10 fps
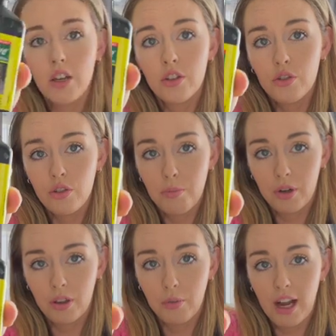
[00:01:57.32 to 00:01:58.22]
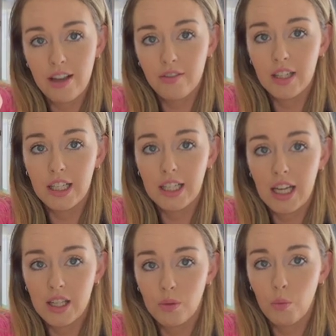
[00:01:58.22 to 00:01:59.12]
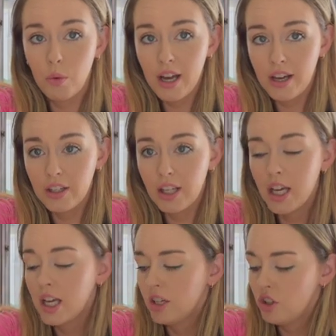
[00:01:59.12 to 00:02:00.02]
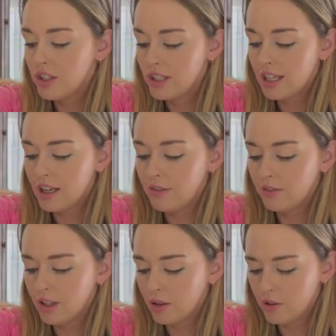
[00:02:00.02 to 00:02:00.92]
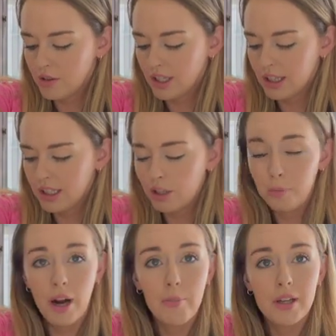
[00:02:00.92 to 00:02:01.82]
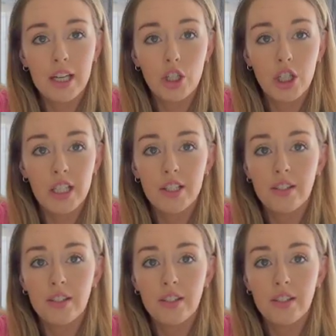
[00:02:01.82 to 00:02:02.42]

Super Thrive in it as well, just to give those little propagations